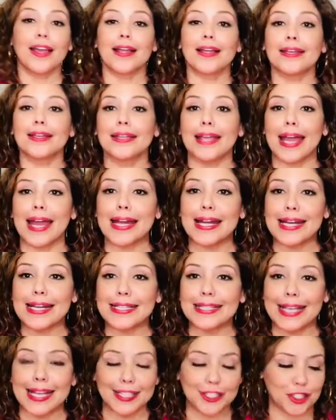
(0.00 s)

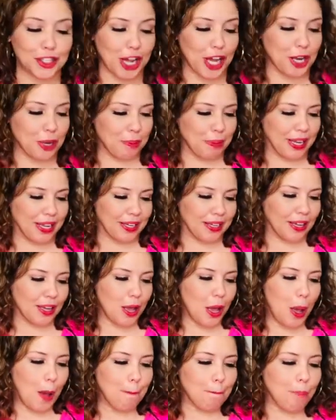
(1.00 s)
Ladies and gentlemen,
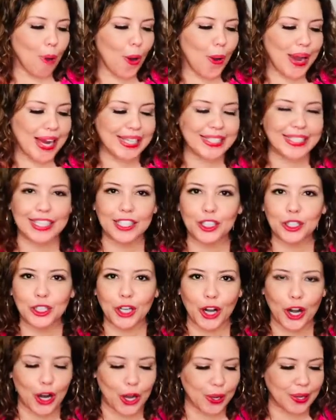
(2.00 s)
boys and
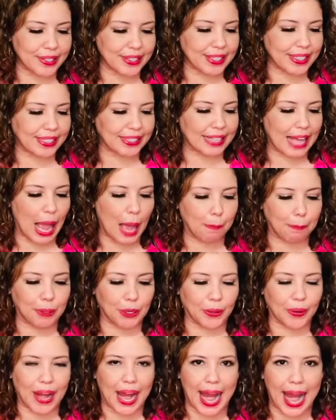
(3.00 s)
girls, clap
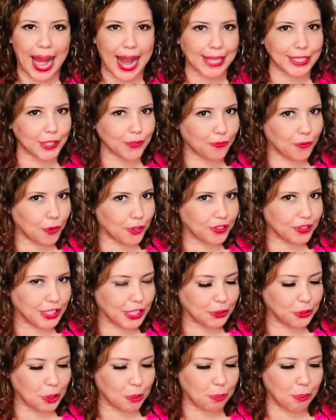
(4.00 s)
your hands for
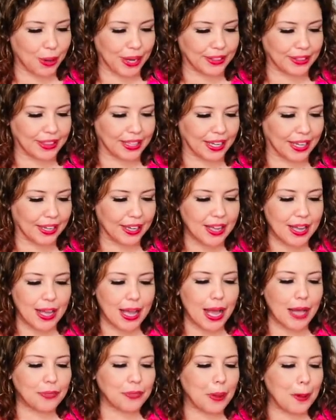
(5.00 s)
Tito Puente.
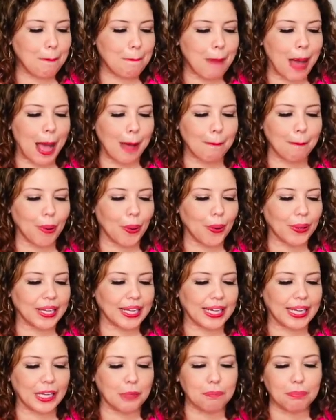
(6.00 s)
The Mambo
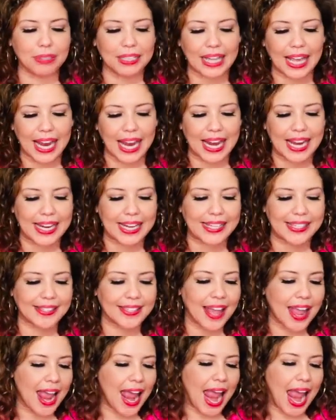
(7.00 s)
King plays
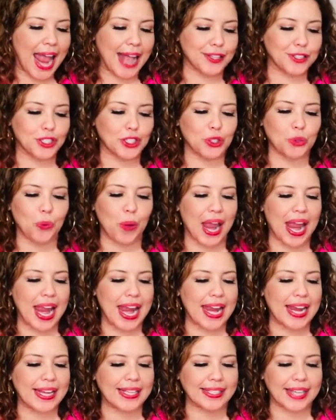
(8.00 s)
and
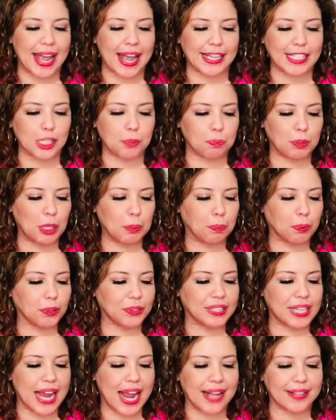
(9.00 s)
sways as people
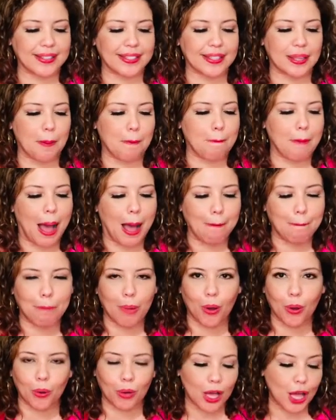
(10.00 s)
dance the
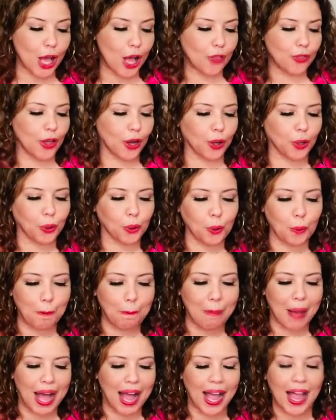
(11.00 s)
mambo, the
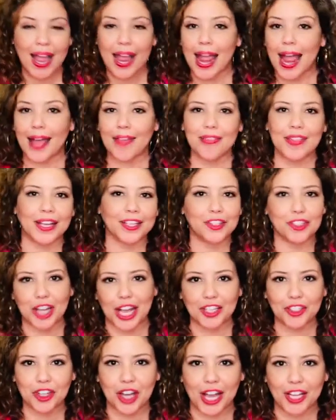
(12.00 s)
rumba, and the
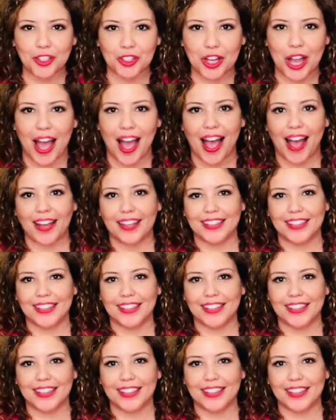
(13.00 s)
cha-cha-cha.